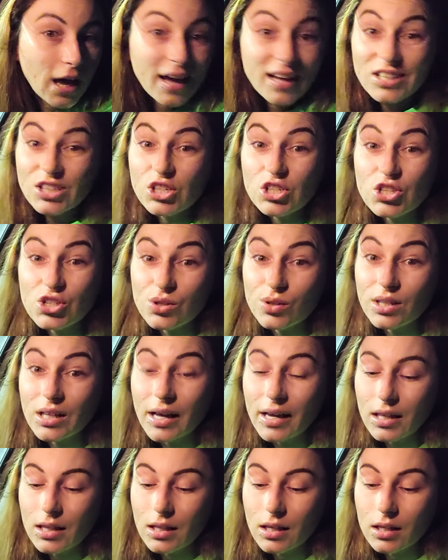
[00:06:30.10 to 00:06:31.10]
I just do it
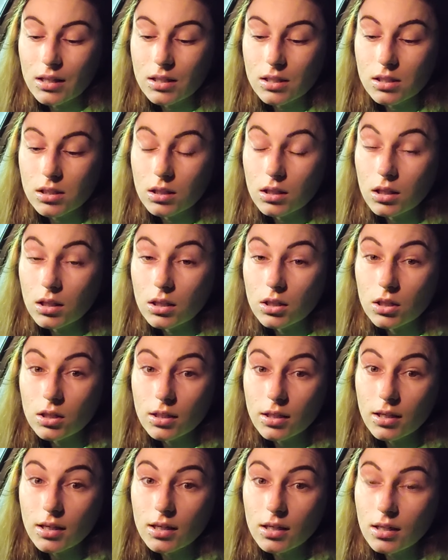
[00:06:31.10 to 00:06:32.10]
like this,
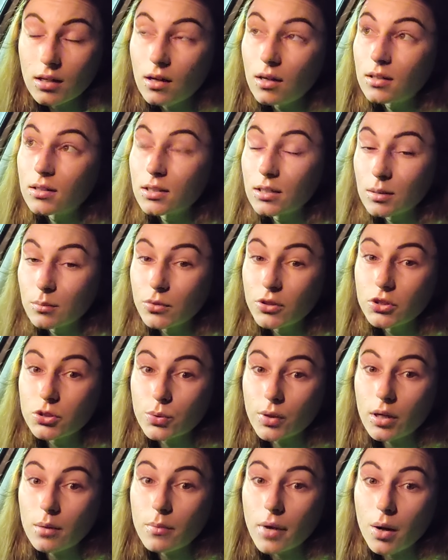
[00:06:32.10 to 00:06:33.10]
literally in
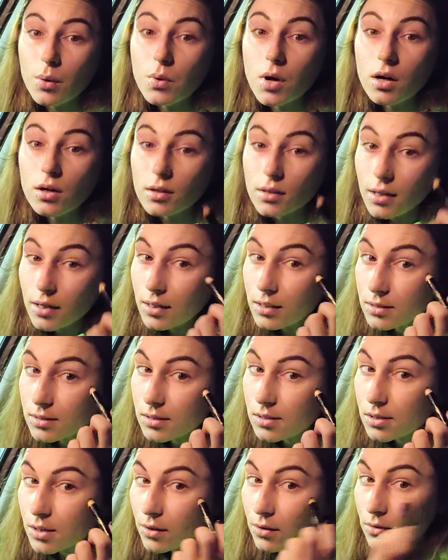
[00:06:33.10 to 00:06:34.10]
between my water
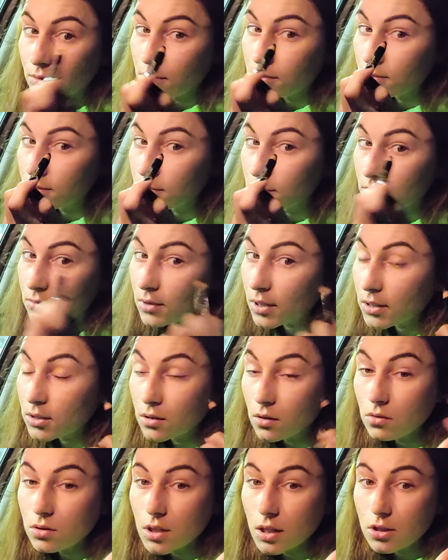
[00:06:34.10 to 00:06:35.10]
lines. So I
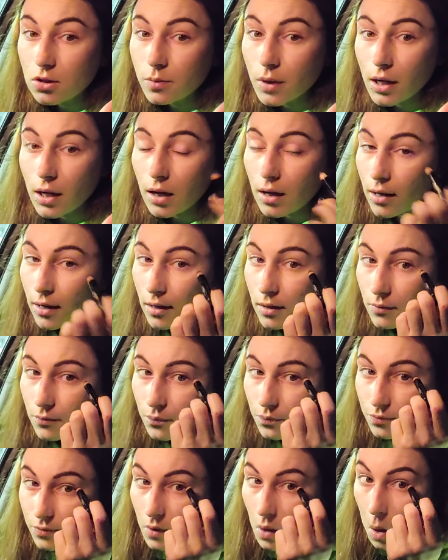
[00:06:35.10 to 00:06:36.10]
don't touch my eye.
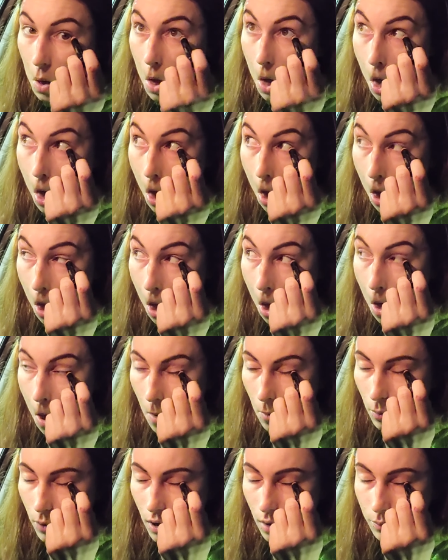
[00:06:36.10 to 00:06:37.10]

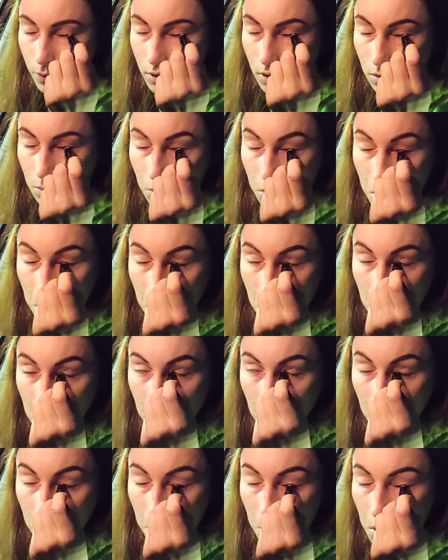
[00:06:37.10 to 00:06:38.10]
Pop it in the middle
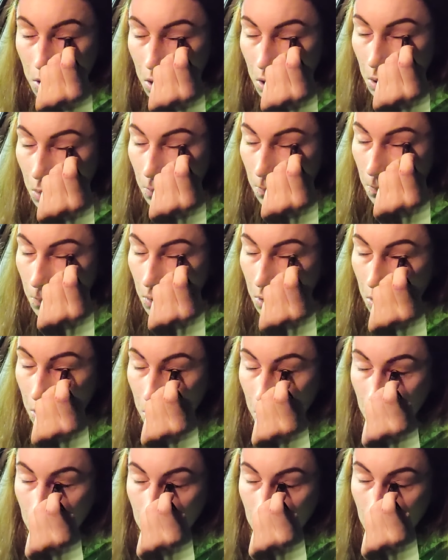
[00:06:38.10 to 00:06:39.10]
and go me, me,
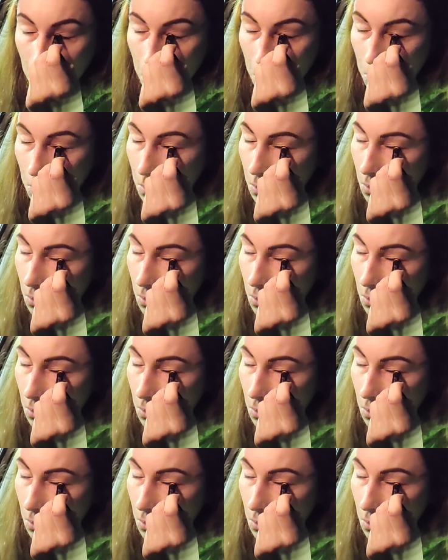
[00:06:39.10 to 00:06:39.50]
me.